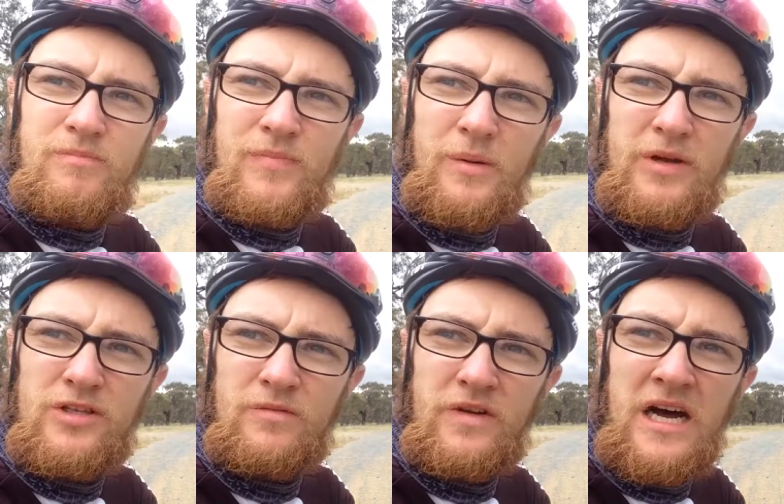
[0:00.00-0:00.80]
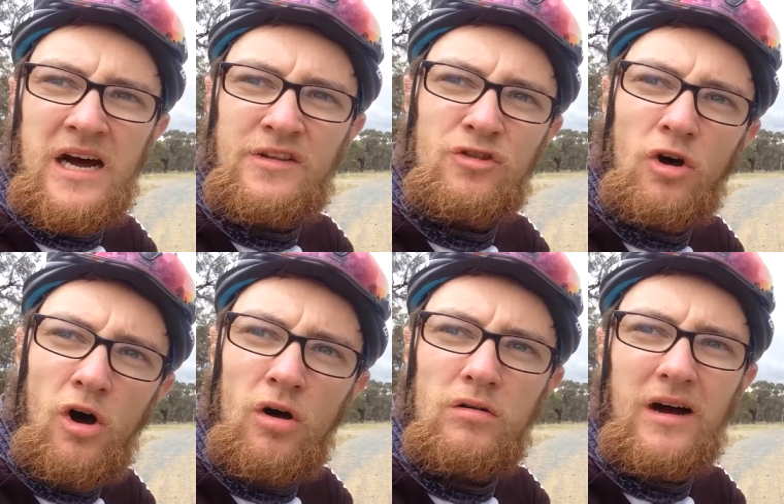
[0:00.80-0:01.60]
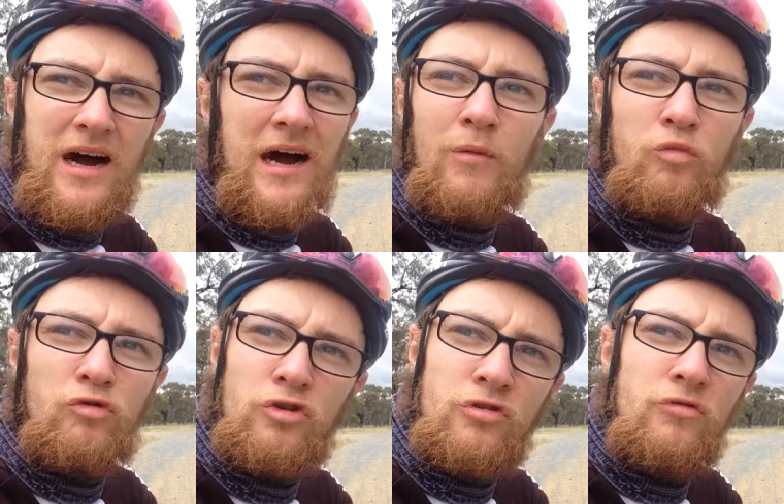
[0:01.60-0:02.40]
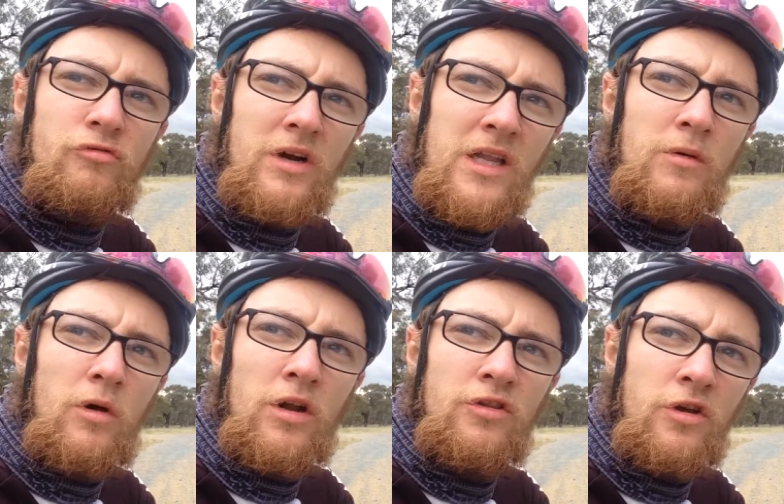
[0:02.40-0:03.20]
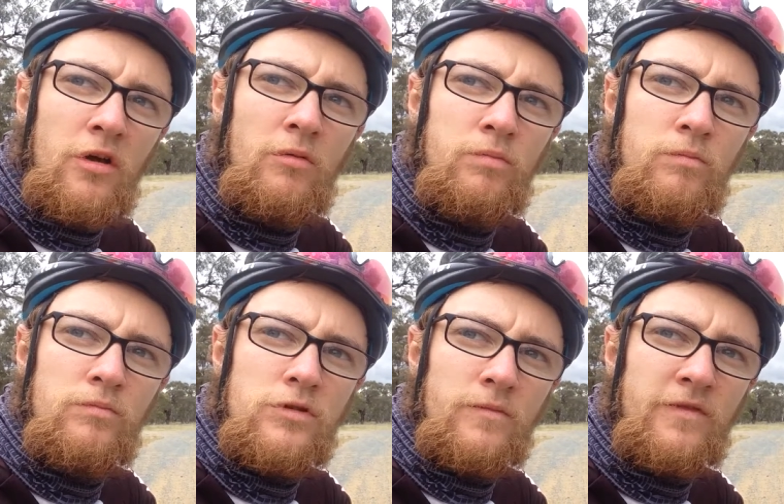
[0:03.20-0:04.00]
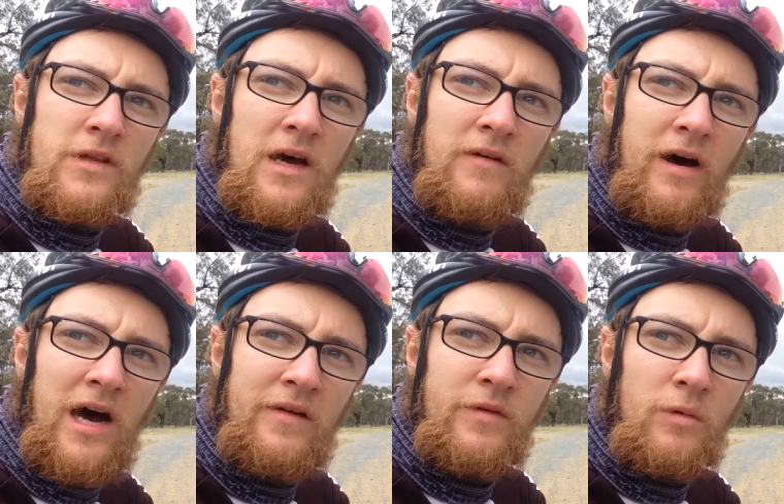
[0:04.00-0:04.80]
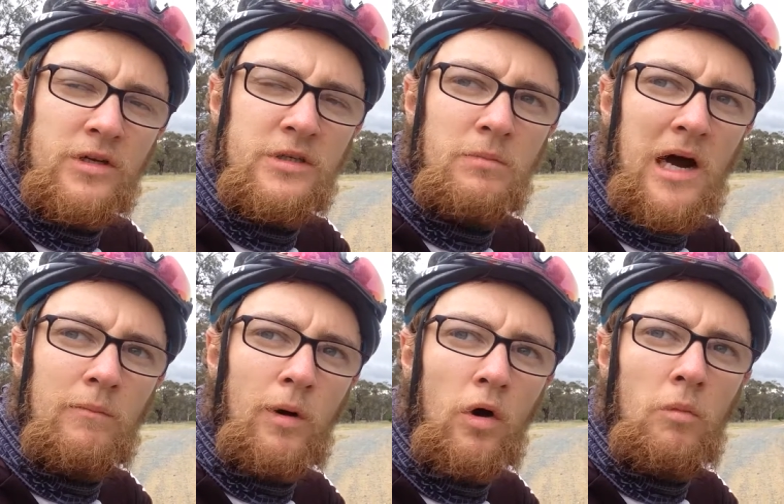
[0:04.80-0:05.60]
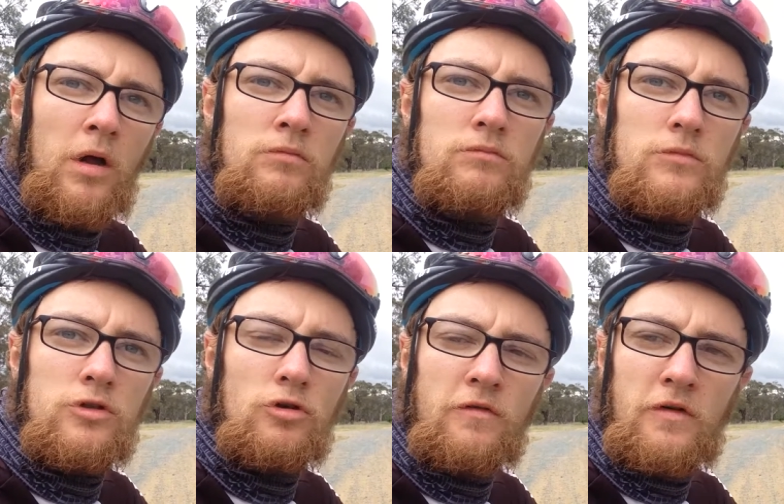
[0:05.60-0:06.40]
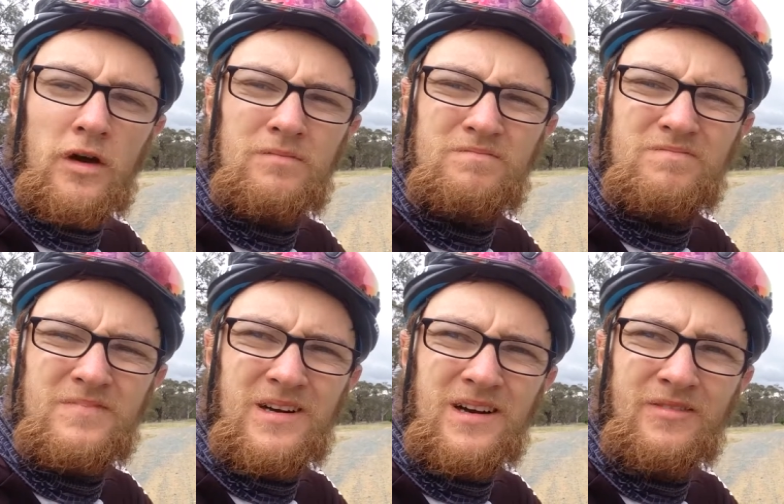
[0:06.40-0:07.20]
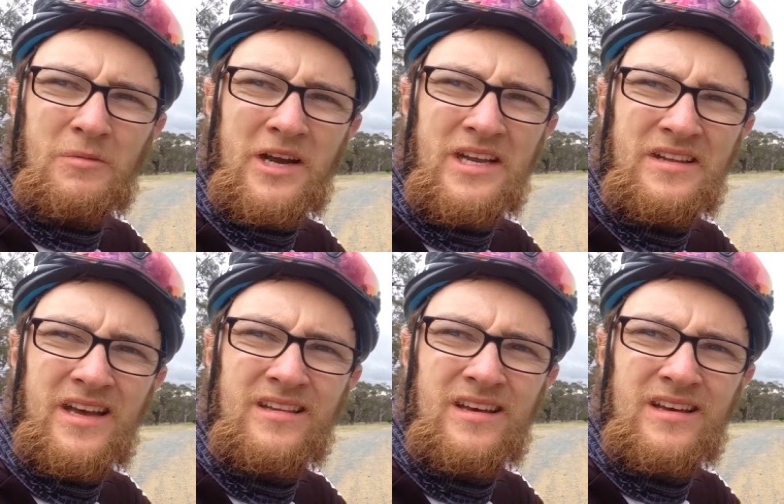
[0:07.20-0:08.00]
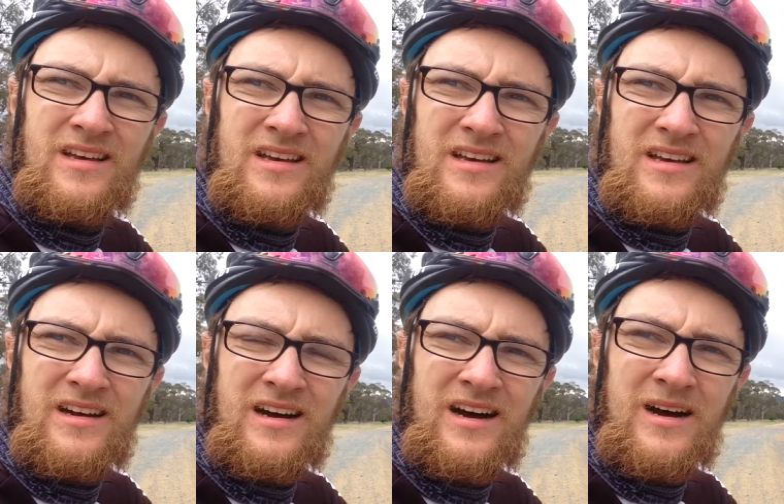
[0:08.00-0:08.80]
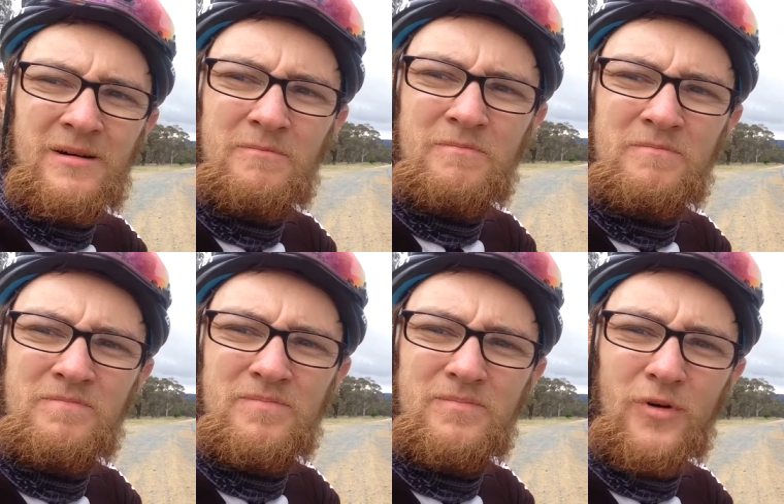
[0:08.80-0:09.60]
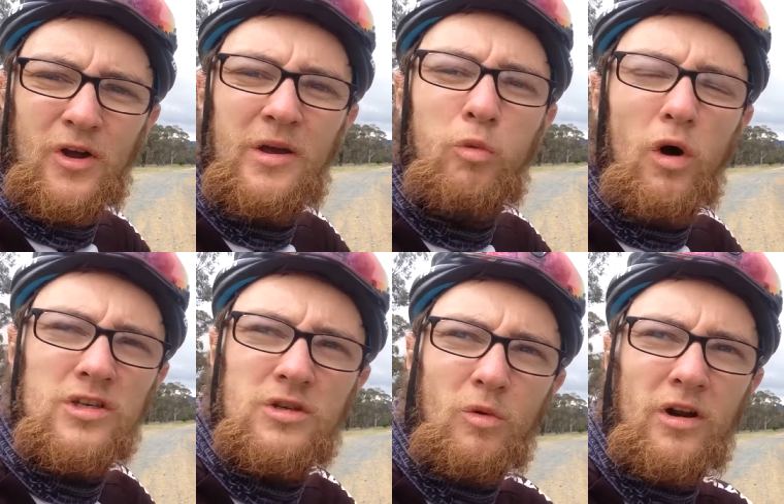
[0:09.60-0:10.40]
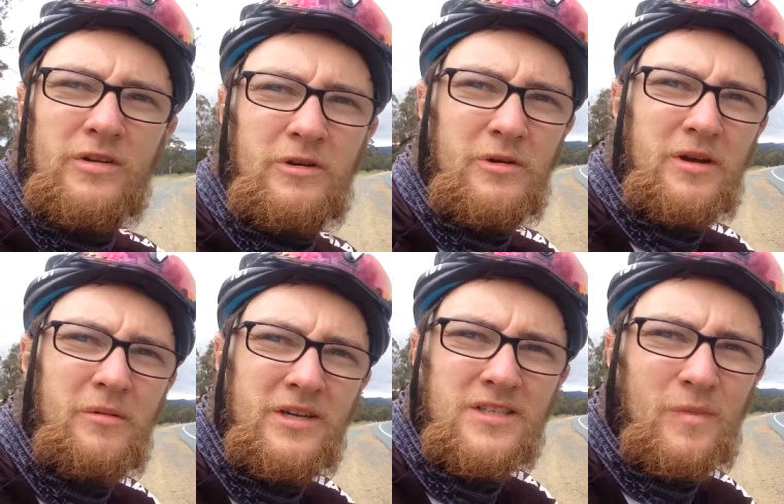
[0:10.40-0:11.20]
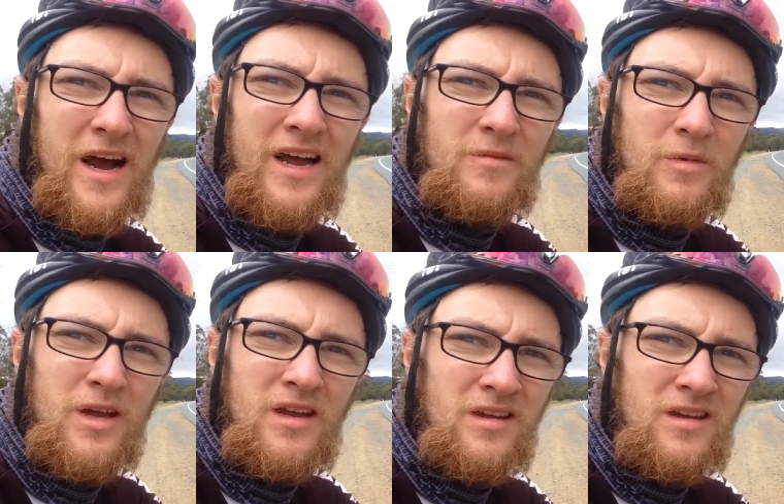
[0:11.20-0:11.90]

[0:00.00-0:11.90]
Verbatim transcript: maybe something I'd not I, I wouldn't really want to do something like that after watching Mike Beaumont suffer uh, the way he did. Um, but he was the one who, inspired me,